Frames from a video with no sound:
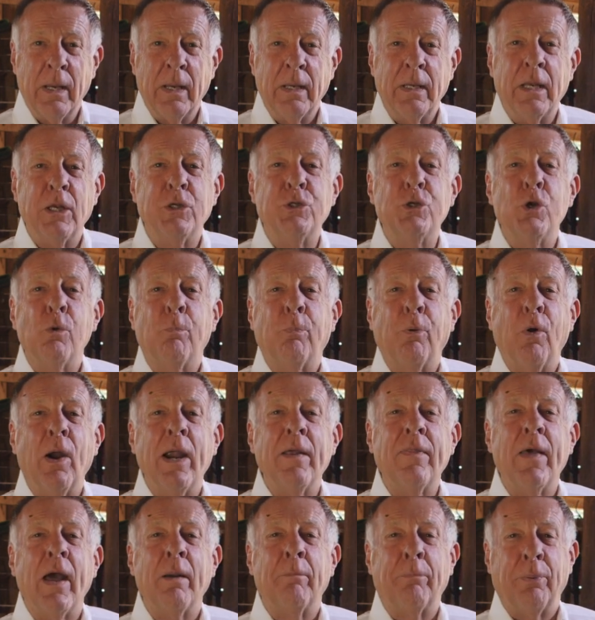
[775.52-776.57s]
did you pray
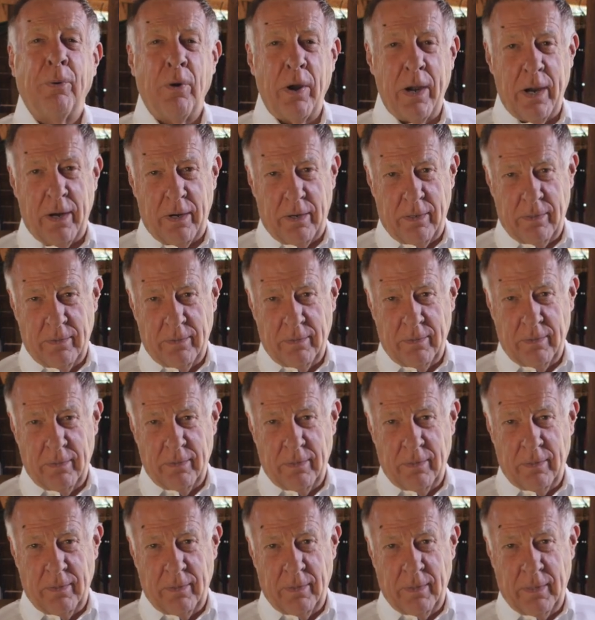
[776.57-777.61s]
that prayer?
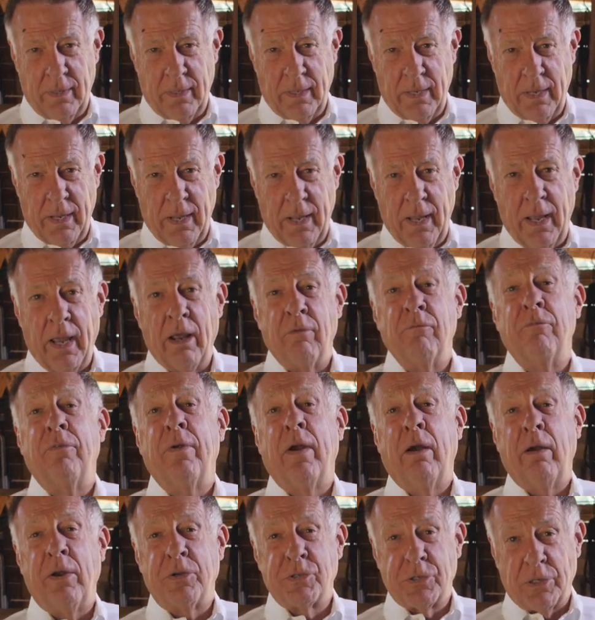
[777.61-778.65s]
And
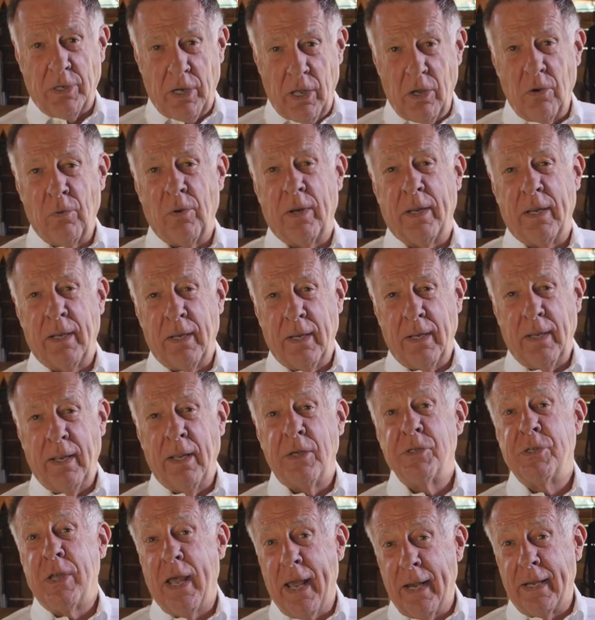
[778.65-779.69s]
very slowly,
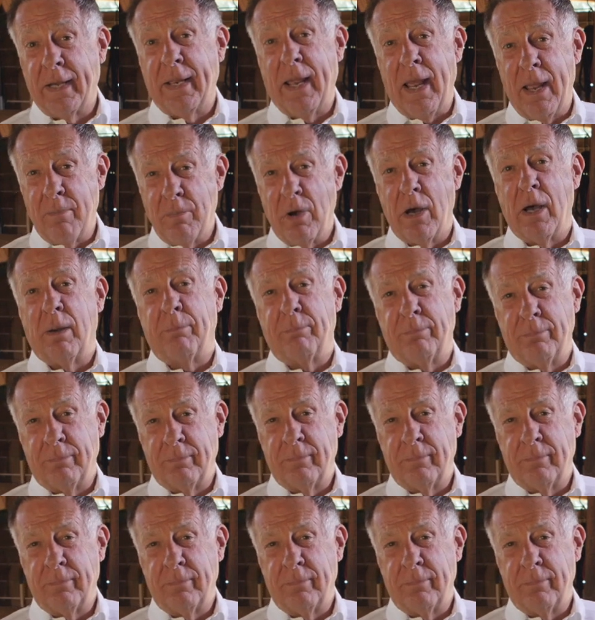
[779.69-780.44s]
his head came up